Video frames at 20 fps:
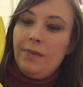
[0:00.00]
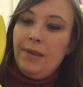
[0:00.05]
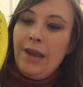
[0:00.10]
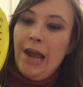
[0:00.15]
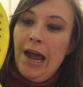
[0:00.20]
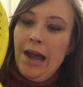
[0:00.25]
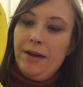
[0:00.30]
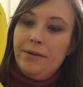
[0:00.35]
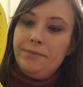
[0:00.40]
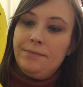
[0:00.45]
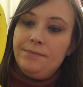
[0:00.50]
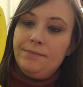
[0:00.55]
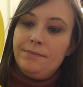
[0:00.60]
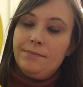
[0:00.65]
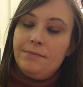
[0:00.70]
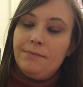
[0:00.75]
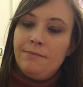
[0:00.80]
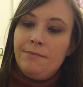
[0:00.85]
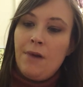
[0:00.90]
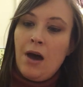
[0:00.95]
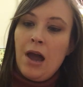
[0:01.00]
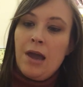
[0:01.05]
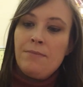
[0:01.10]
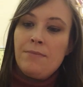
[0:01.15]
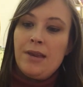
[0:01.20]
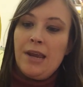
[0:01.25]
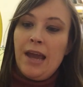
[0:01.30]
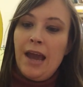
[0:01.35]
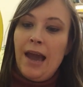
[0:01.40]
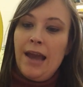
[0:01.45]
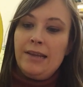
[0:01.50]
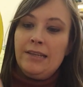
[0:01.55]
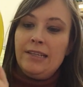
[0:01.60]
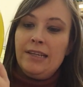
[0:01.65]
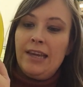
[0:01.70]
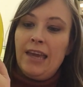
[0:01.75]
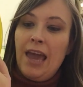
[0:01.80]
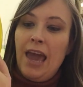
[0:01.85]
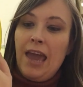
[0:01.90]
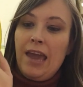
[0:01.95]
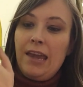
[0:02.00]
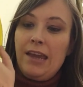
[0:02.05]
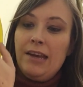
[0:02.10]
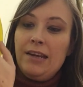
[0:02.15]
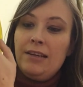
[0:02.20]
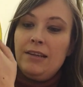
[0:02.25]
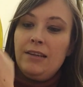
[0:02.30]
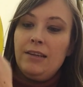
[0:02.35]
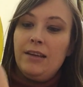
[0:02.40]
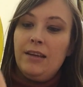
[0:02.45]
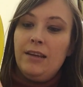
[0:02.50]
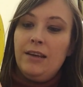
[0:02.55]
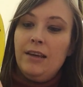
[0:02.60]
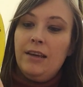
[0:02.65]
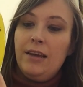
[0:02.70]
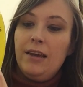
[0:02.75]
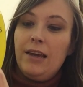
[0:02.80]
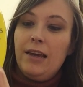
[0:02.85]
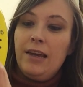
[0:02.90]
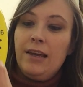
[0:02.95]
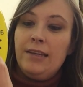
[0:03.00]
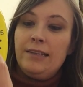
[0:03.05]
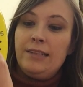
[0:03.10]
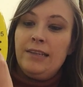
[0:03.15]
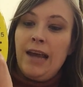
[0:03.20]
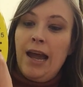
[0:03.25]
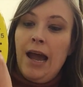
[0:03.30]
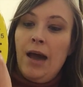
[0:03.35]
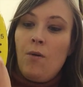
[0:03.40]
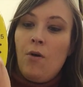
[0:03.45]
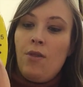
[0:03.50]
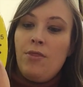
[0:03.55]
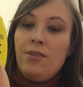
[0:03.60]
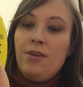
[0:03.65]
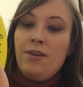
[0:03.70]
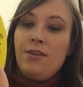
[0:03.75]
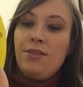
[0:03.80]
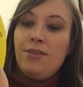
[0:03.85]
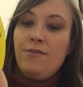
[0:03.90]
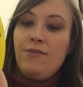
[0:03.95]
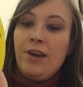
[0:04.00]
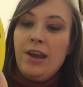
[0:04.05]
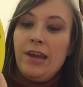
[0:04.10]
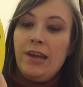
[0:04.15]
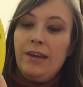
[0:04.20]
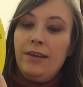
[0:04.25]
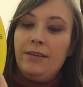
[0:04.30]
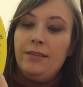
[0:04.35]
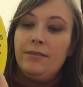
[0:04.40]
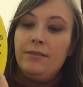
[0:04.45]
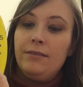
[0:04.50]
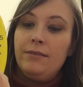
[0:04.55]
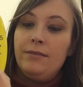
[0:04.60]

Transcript: Now, my minute hand again is now on the 3.